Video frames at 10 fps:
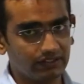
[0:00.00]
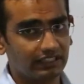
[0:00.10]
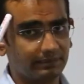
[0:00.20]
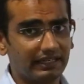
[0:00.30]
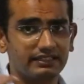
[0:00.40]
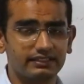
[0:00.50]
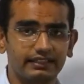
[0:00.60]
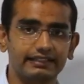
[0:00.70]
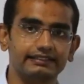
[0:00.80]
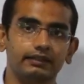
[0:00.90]
your psychological
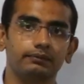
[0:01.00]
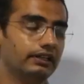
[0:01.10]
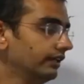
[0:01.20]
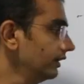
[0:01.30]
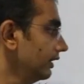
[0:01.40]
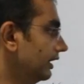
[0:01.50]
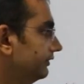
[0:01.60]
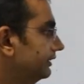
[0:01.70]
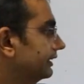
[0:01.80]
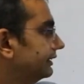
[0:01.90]
balance in the exam.
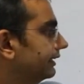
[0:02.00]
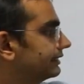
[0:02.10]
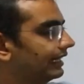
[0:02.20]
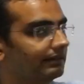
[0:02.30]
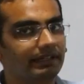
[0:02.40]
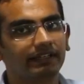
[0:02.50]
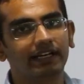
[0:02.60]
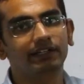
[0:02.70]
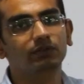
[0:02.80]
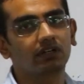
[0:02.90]
If this thing is
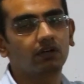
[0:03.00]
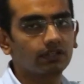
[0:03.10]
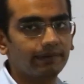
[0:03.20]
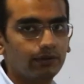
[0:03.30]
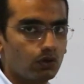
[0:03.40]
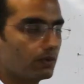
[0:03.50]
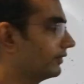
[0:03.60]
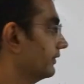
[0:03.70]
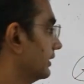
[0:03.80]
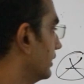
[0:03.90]
happening and you are not able
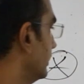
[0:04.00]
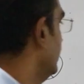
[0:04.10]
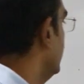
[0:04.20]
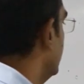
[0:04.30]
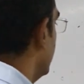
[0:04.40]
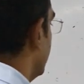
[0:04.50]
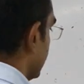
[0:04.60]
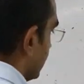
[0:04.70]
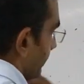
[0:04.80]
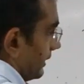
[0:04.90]
to cope up with it,
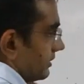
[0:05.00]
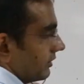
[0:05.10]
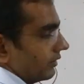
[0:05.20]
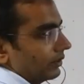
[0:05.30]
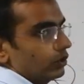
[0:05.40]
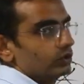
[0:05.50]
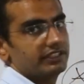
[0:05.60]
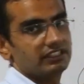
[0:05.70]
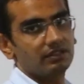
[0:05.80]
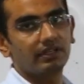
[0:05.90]
turn the page,
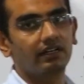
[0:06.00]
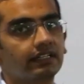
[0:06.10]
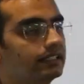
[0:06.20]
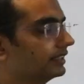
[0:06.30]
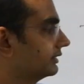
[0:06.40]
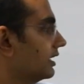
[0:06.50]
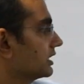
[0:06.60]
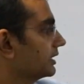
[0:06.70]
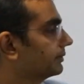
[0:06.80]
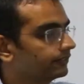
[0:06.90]
go to question number
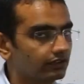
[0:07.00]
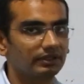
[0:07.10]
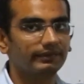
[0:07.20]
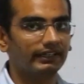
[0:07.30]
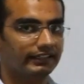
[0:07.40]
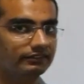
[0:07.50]
100, start attempting from